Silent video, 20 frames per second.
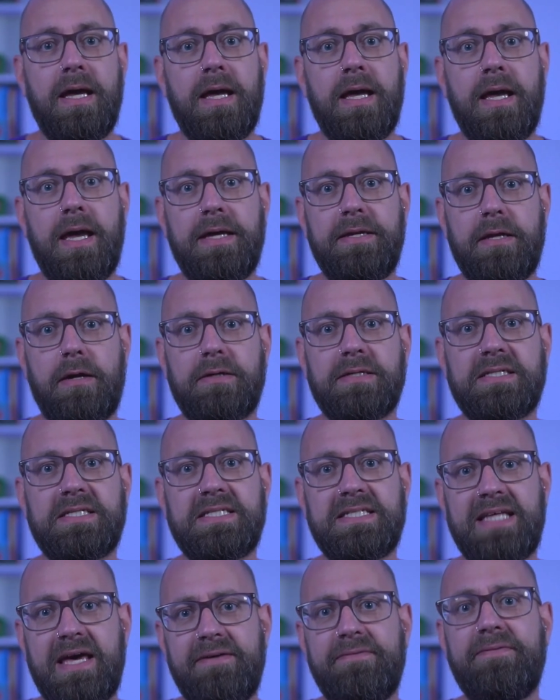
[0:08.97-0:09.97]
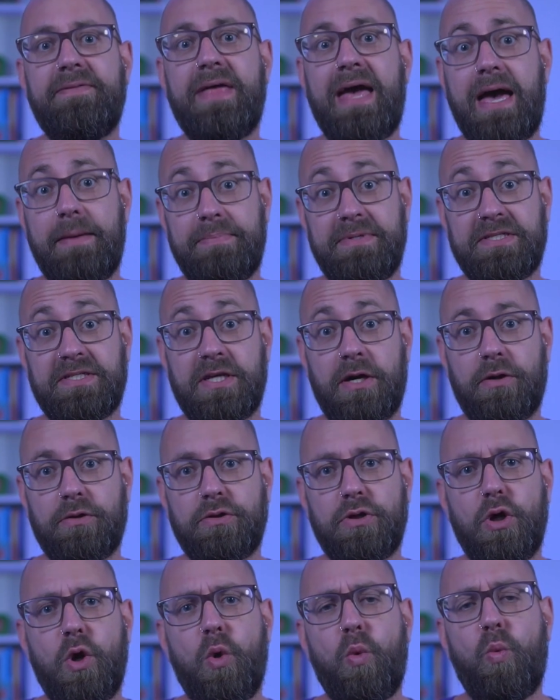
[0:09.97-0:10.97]
In our seventh episode,
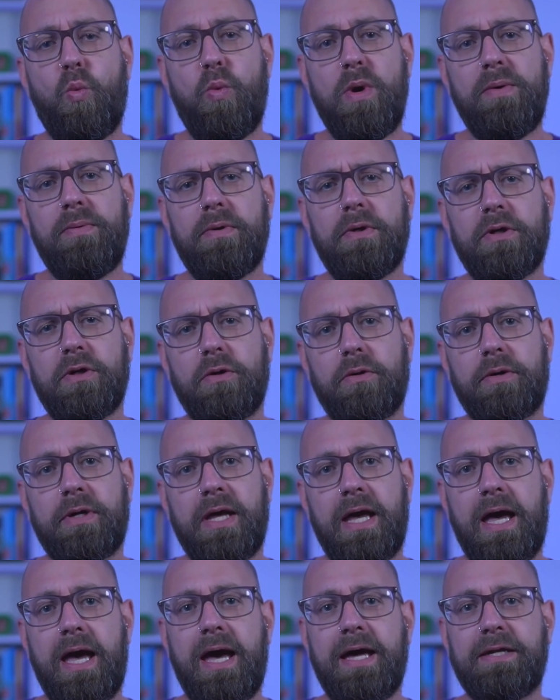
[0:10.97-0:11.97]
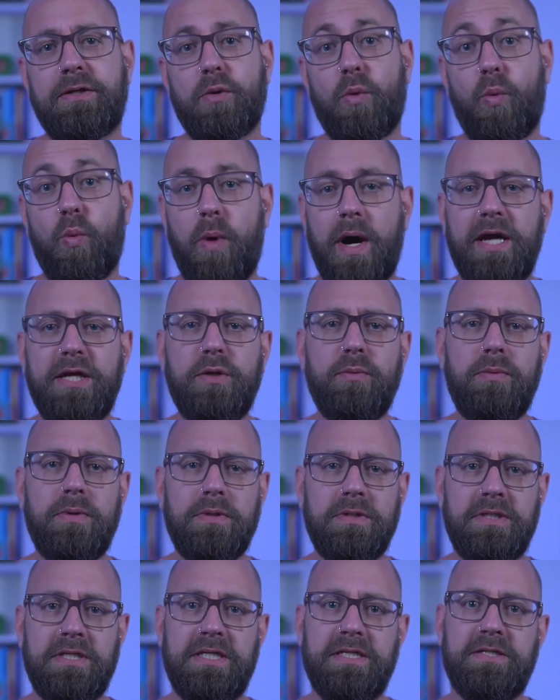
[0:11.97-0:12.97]
we will look at why you will
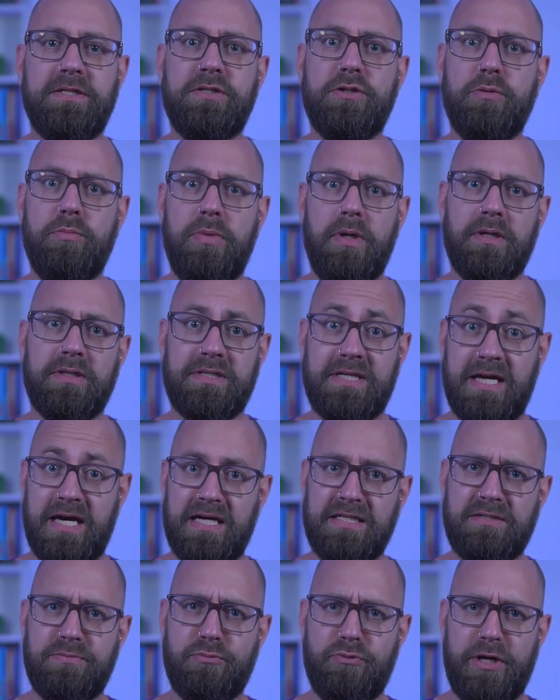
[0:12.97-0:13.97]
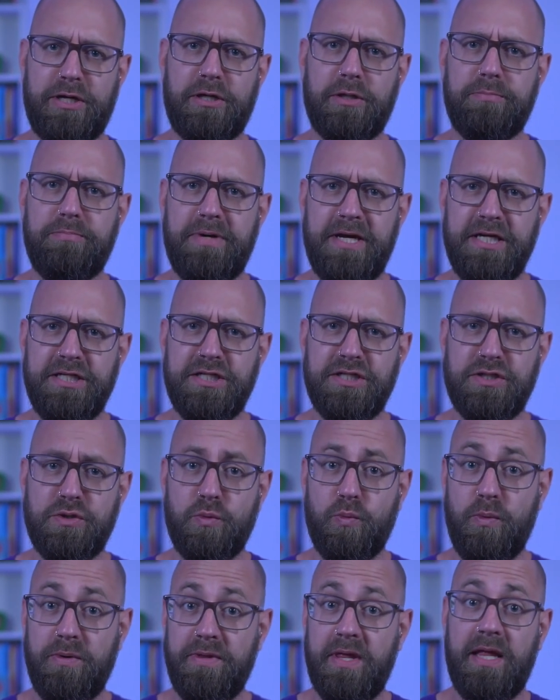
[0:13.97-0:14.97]
need to build custom record pages
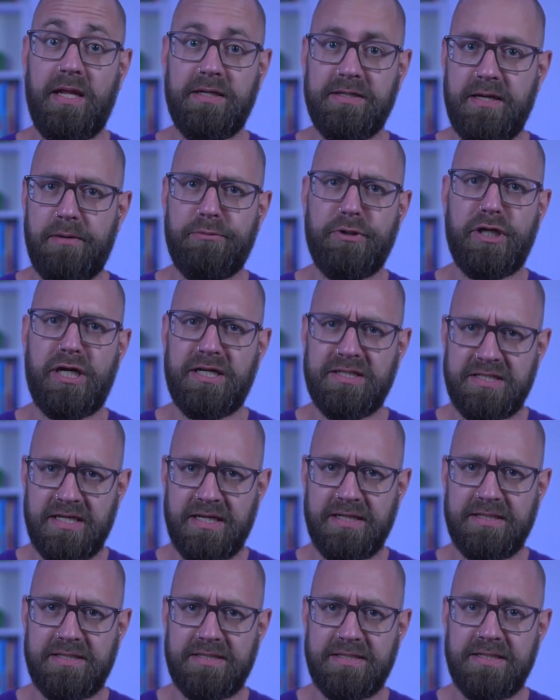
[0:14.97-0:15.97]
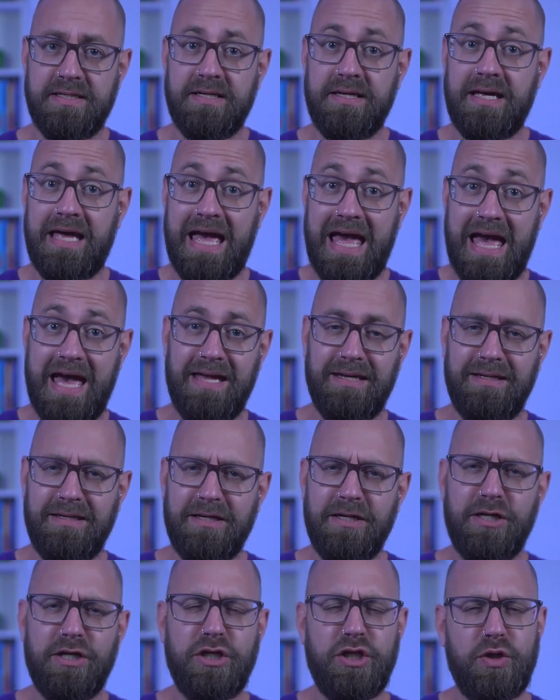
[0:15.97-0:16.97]
with LWR sites, and
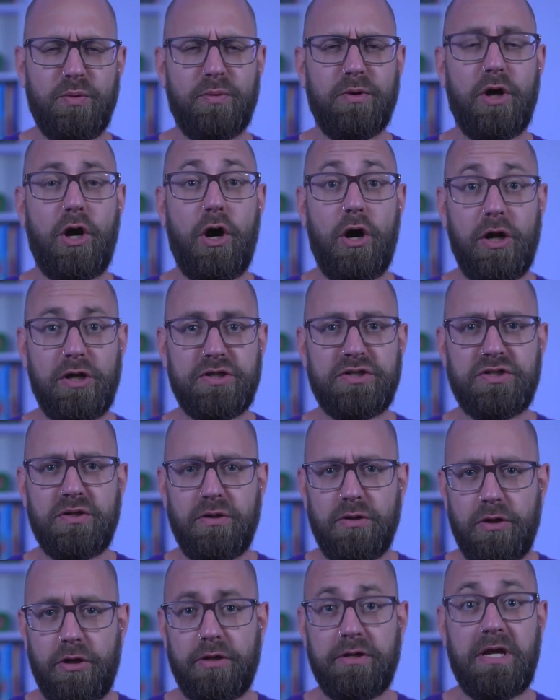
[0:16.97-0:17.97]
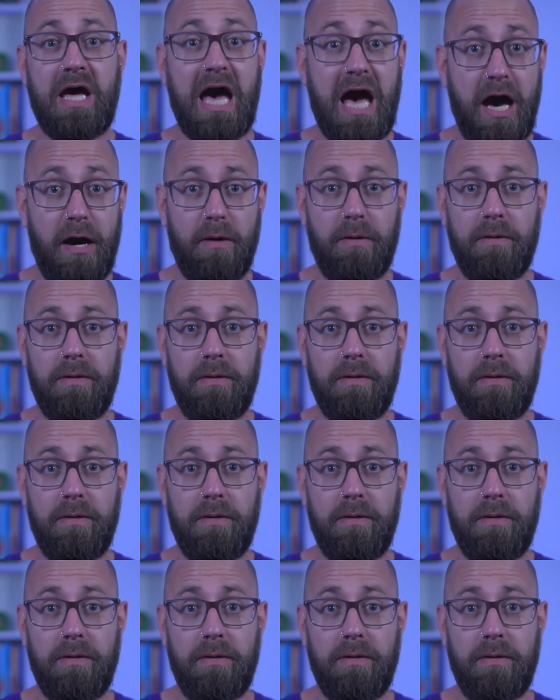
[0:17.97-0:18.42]
you will also learn how.